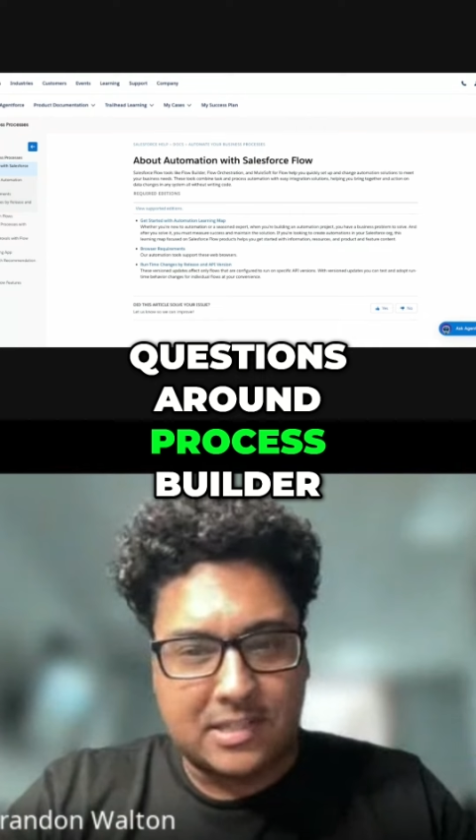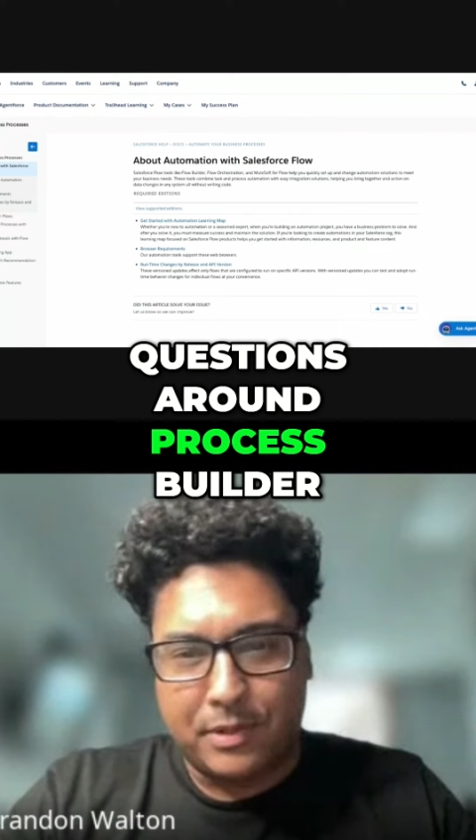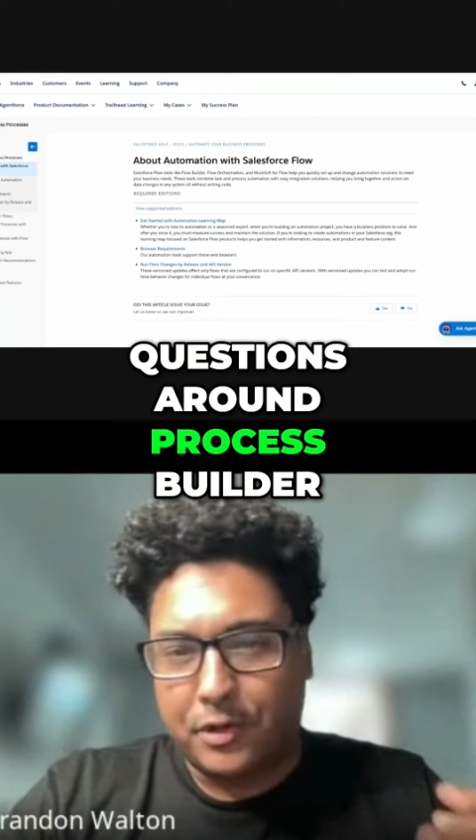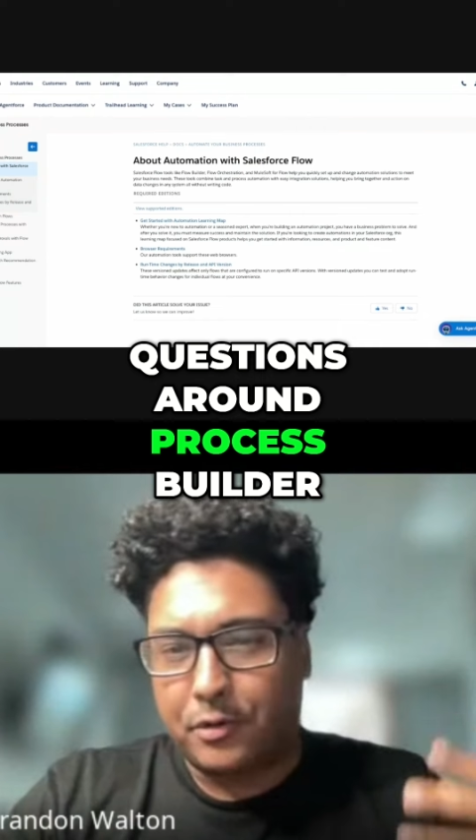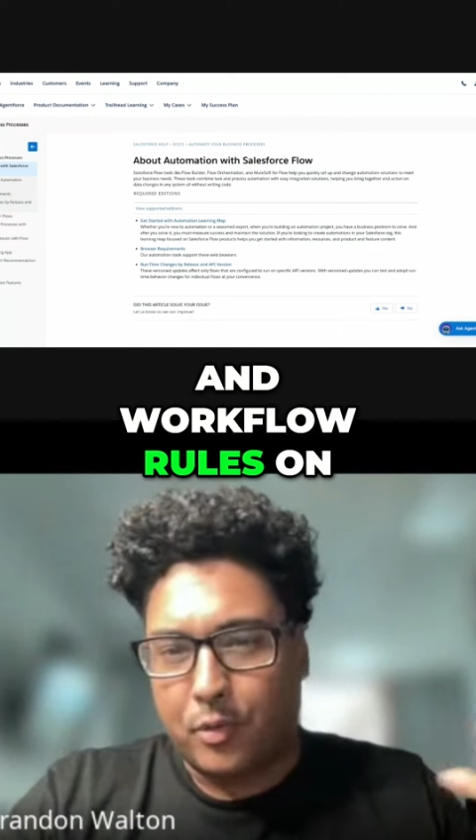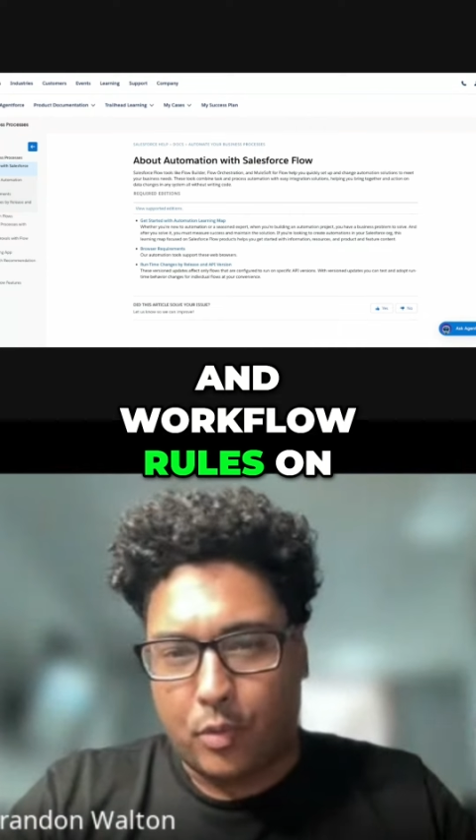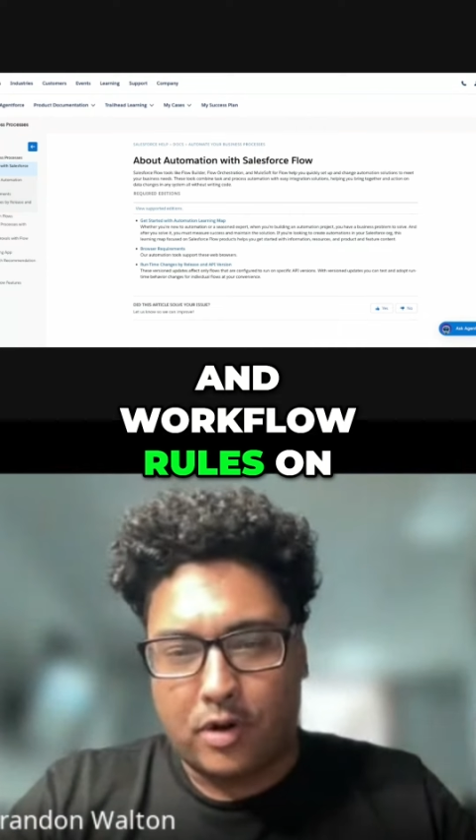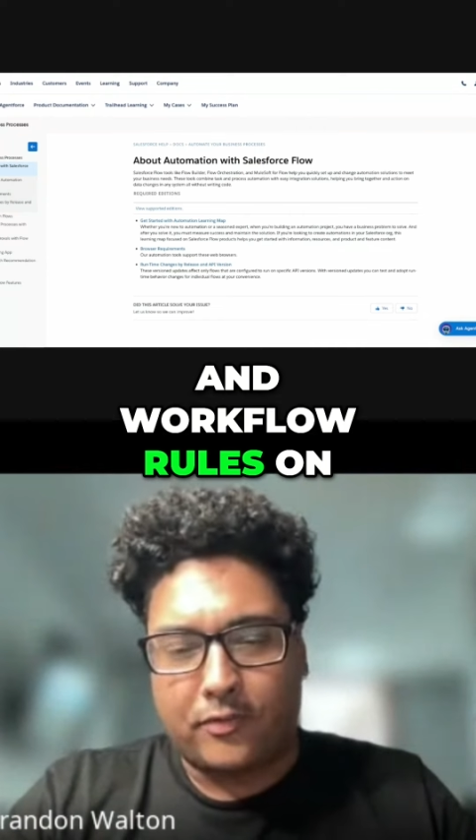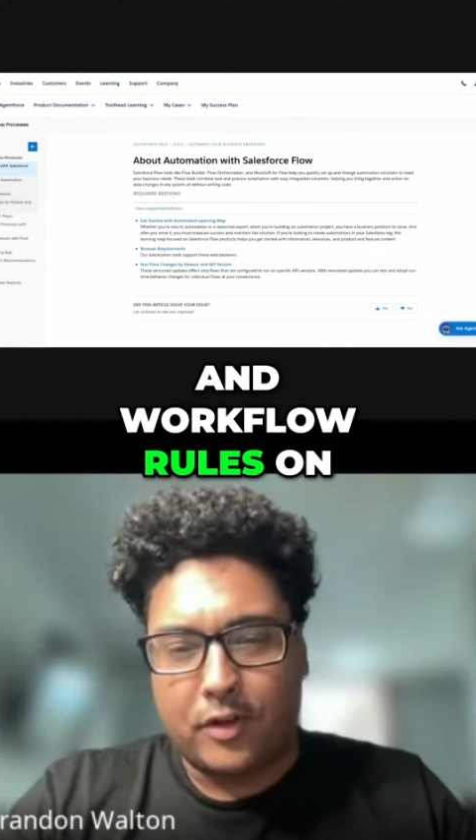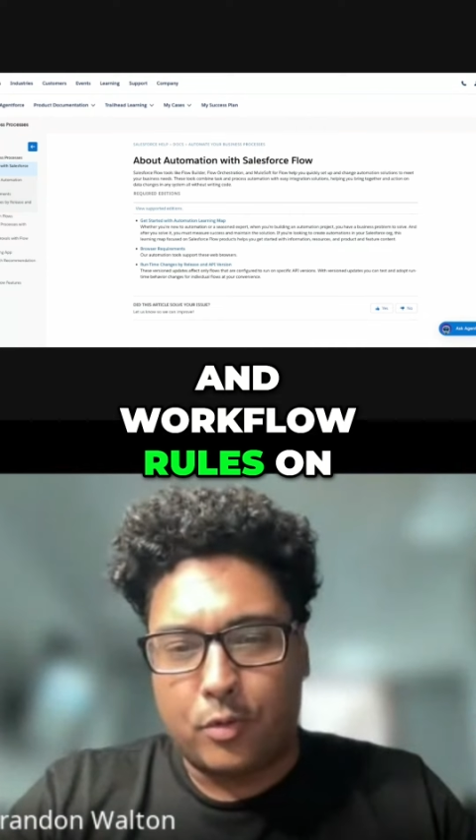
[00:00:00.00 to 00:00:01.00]
builder and
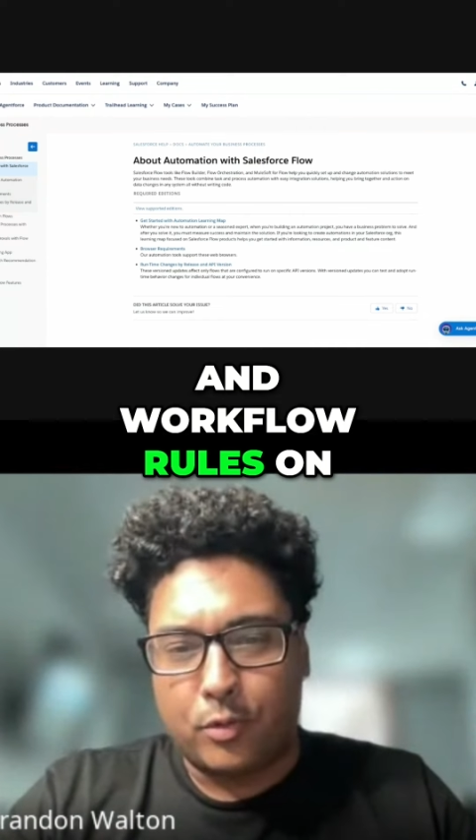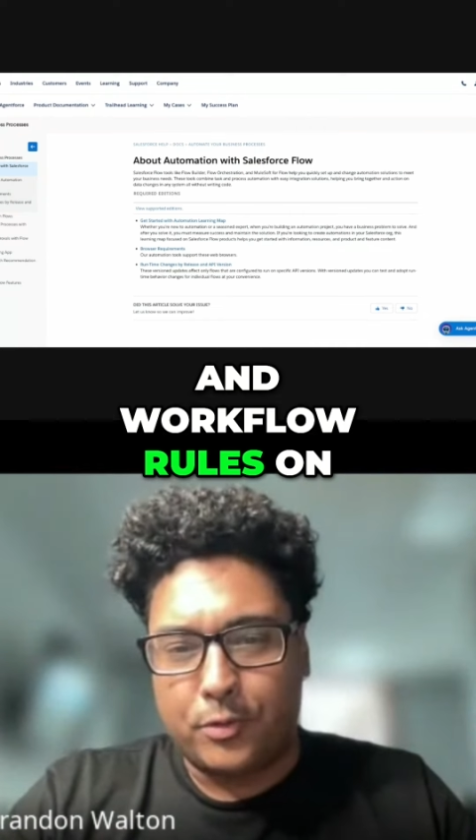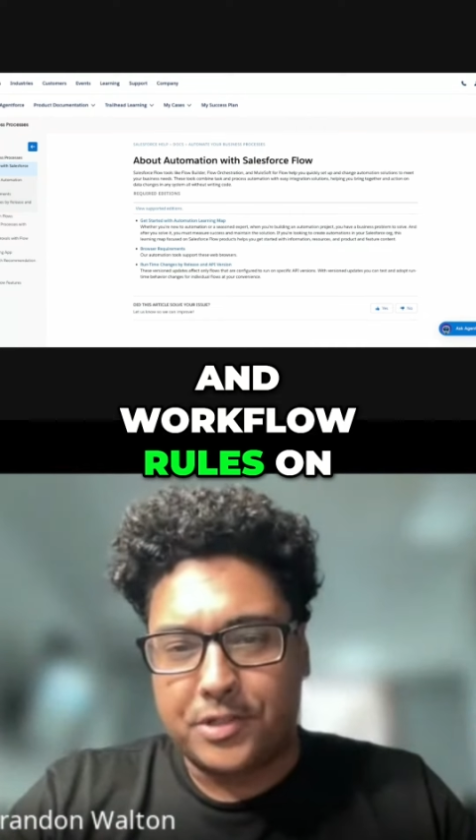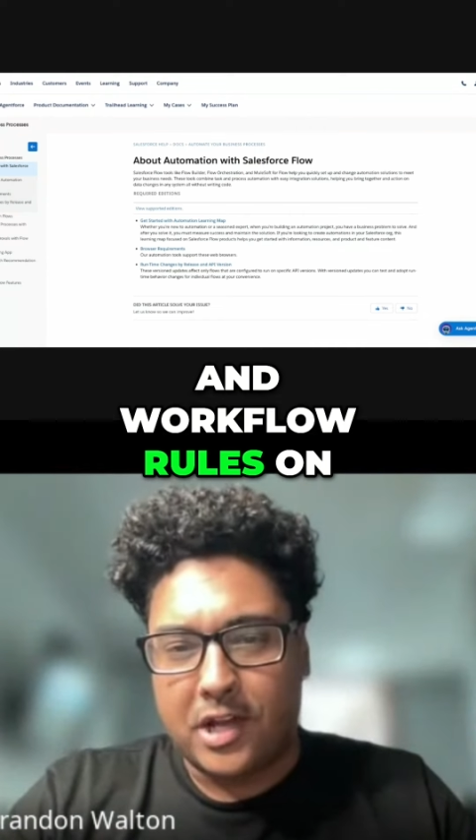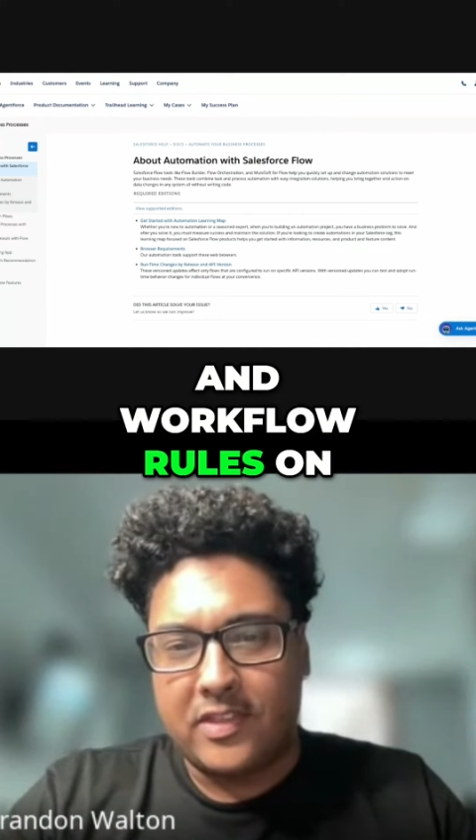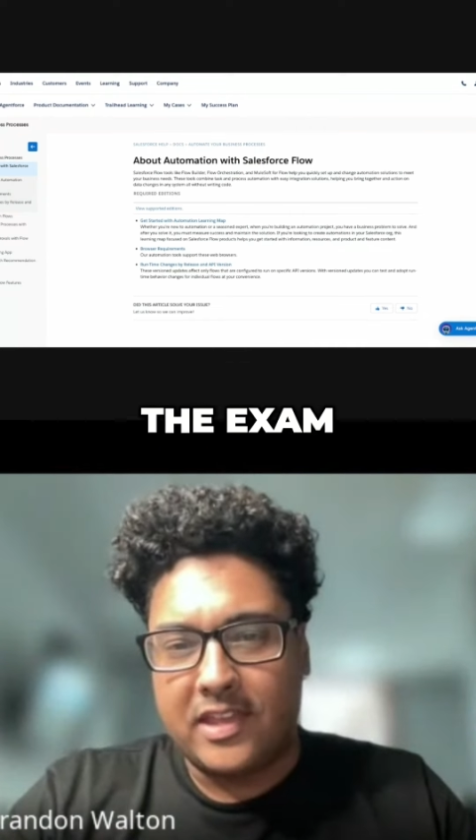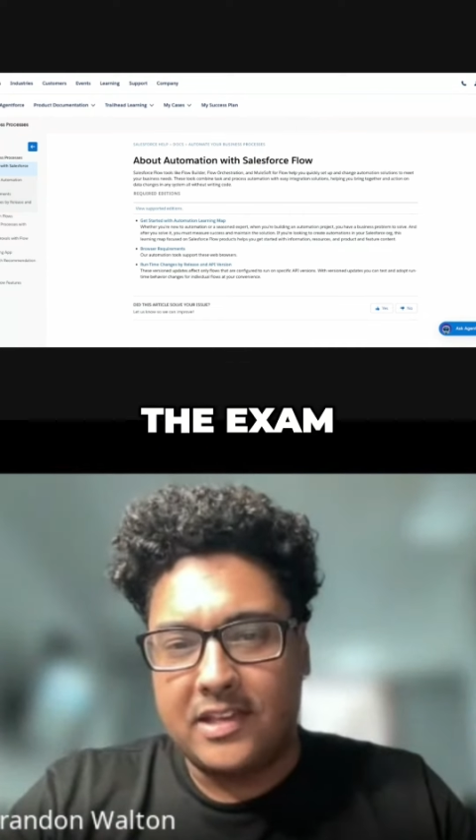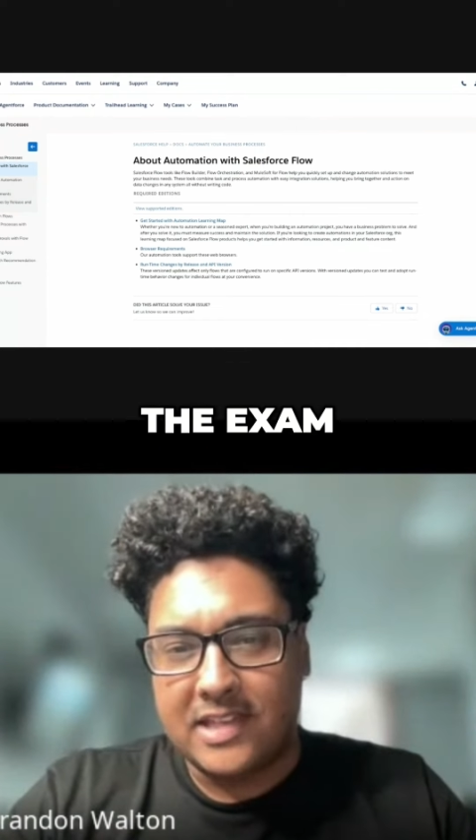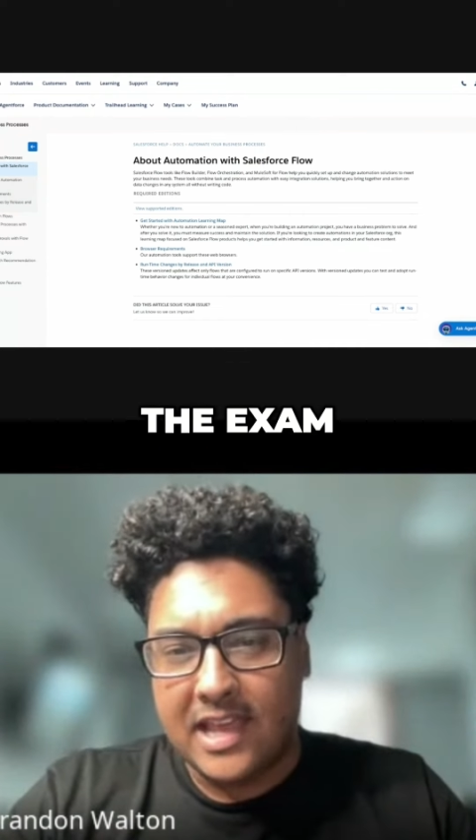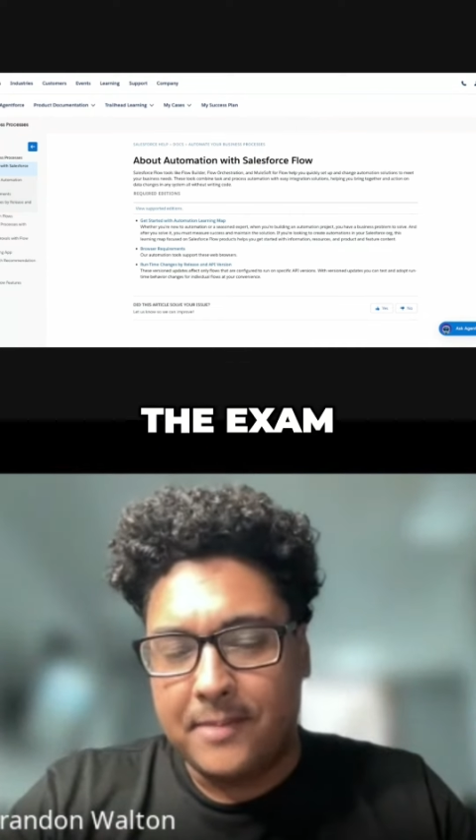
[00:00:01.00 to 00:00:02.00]
workflow rules on the
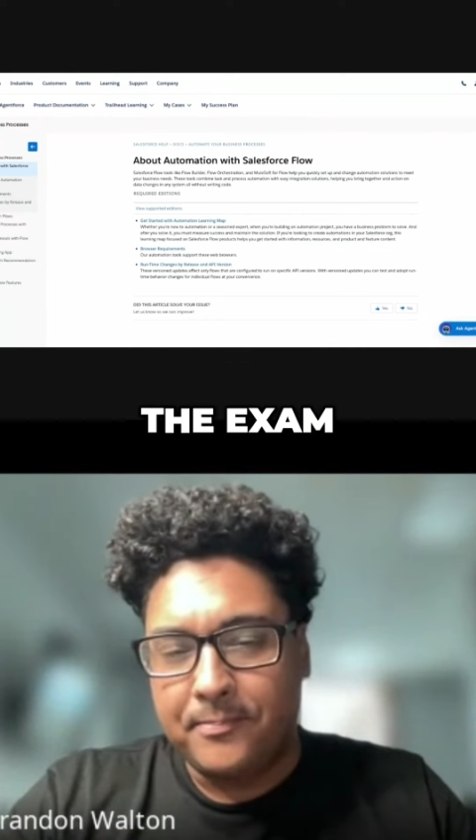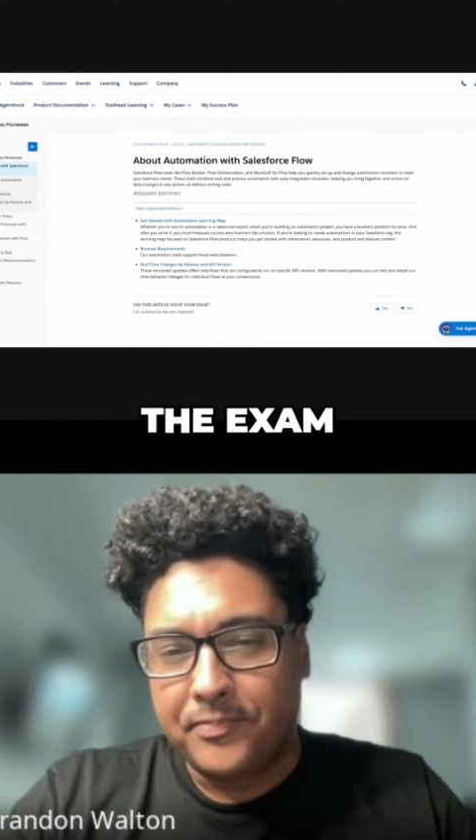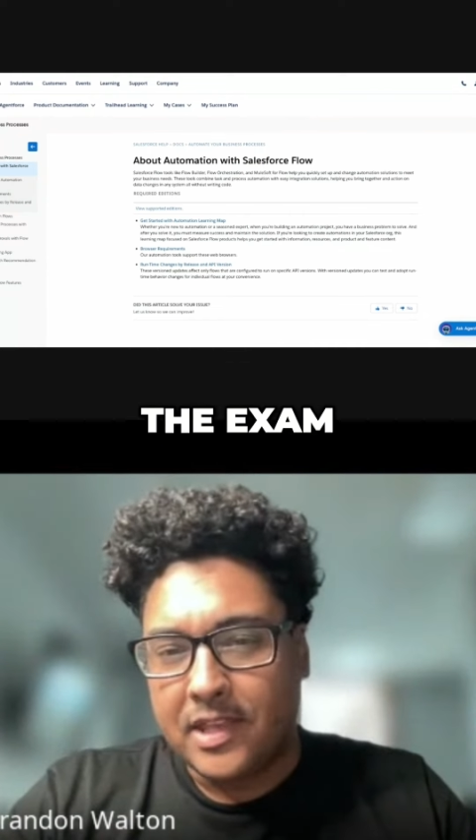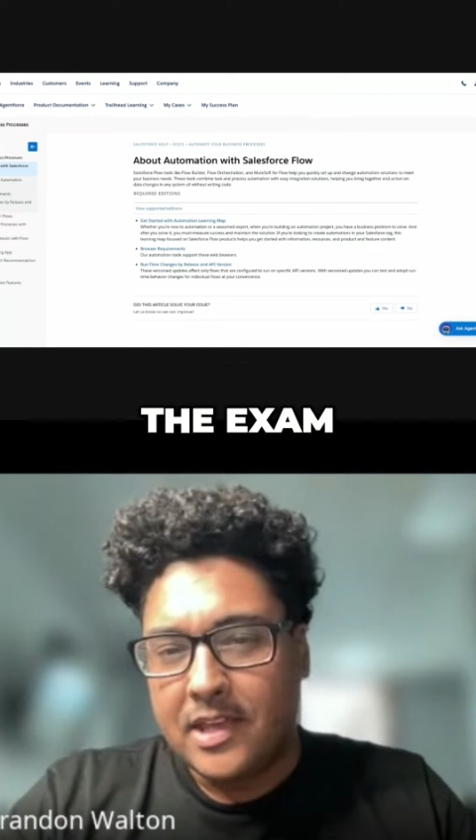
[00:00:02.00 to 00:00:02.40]
exam.